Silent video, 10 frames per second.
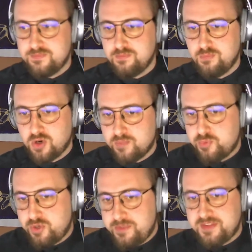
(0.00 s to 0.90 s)
more
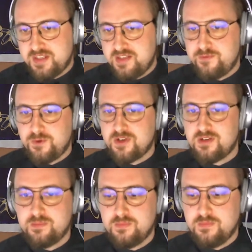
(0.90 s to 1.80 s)
primitive
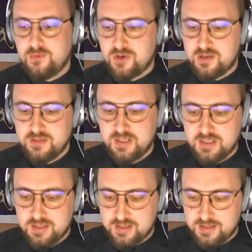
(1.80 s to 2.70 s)
or more
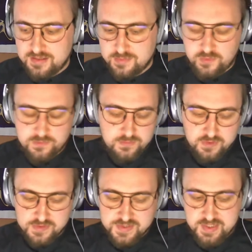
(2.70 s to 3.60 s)

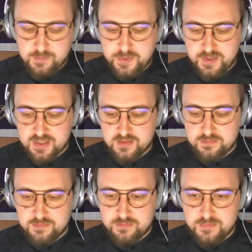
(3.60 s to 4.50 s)
simpler
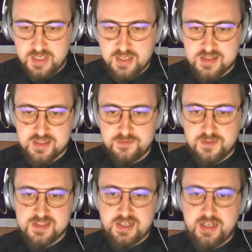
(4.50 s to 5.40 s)
means of
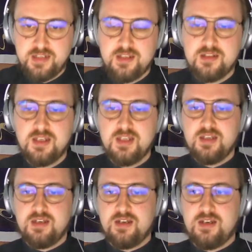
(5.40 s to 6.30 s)
designing,
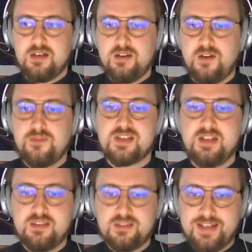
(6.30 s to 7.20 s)

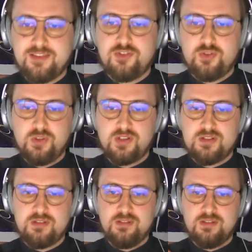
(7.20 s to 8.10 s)
obviously that took
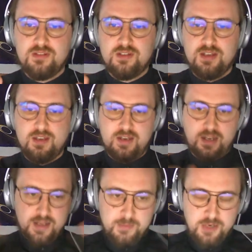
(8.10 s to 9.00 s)

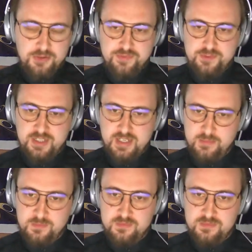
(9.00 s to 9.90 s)
an amount of
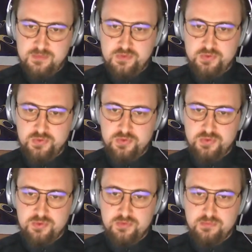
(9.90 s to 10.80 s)
time
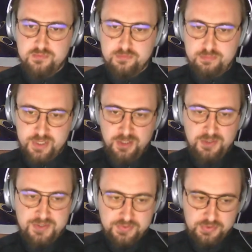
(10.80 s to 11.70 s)
to
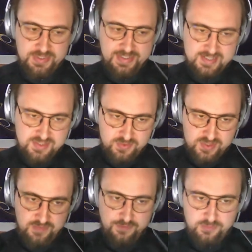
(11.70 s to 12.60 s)
build, to test, to
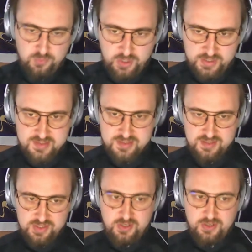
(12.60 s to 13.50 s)
see if it works,
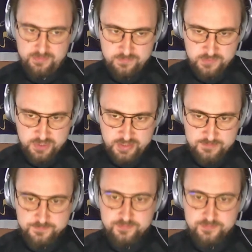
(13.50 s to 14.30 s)
and so on, right?